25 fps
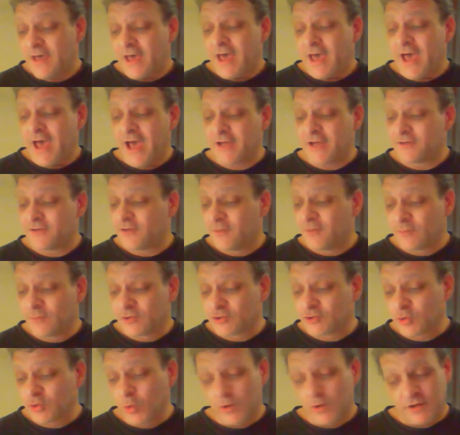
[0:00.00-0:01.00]
At number
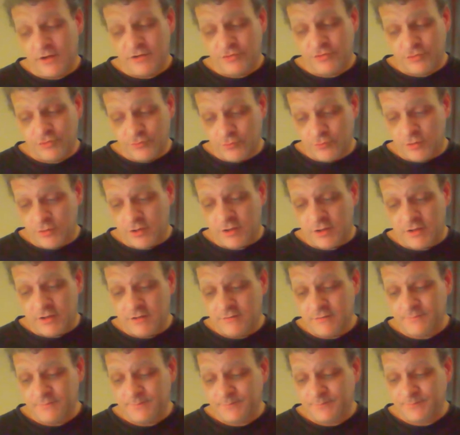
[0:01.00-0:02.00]
23
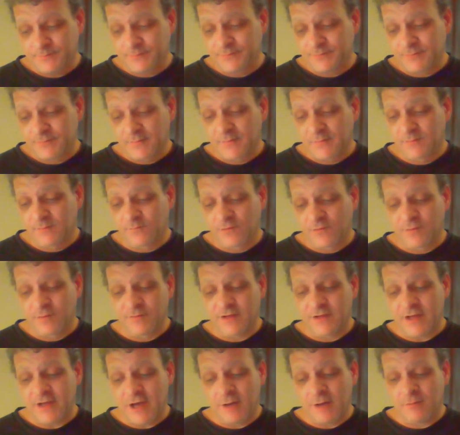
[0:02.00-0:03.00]
from
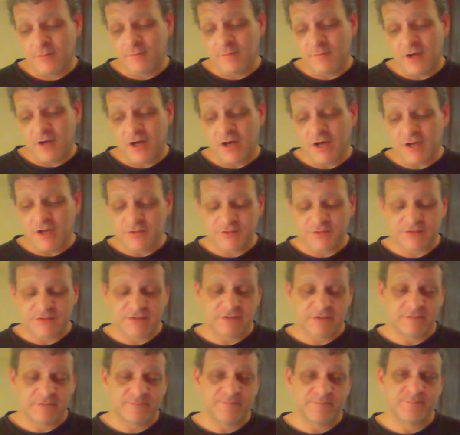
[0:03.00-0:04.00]
the album
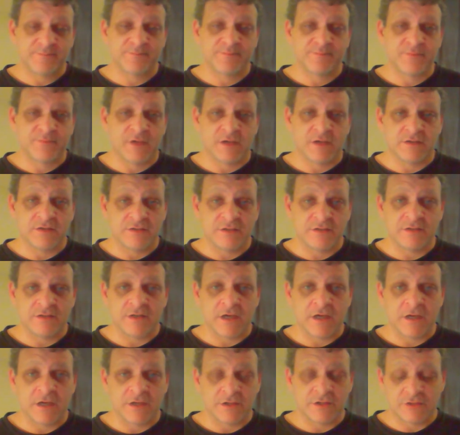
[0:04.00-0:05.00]
Us,
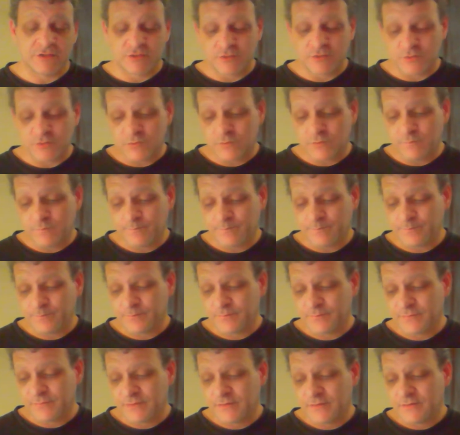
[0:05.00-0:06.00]
1992,
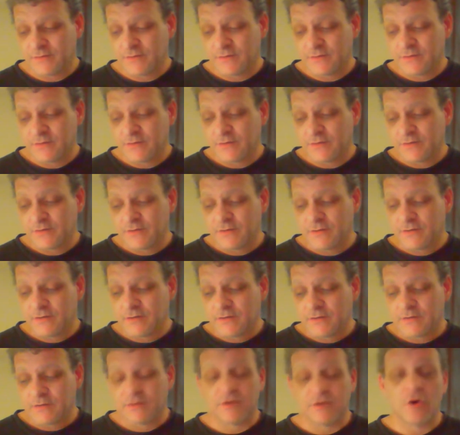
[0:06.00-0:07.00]

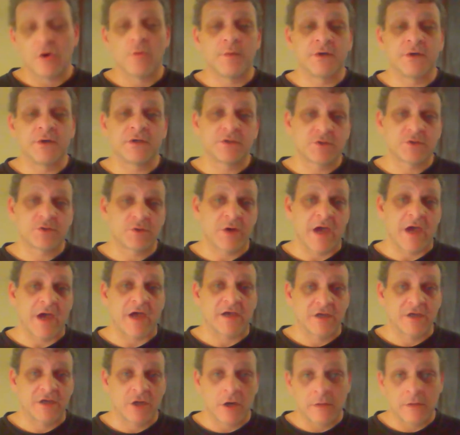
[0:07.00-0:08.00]
the opening
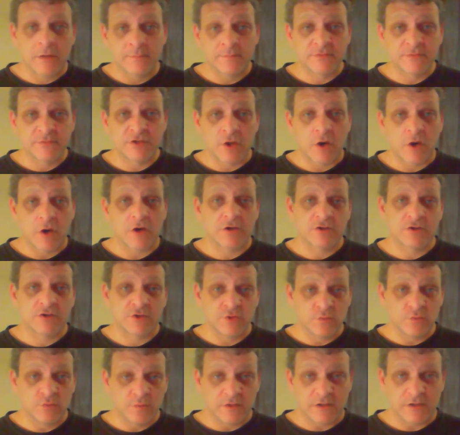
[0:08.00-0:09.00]
track, Come Talk
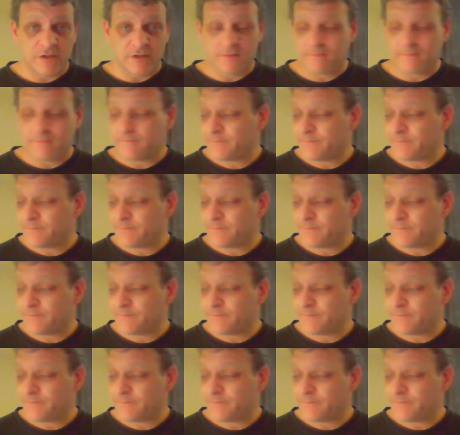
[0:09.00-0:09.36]
to Me.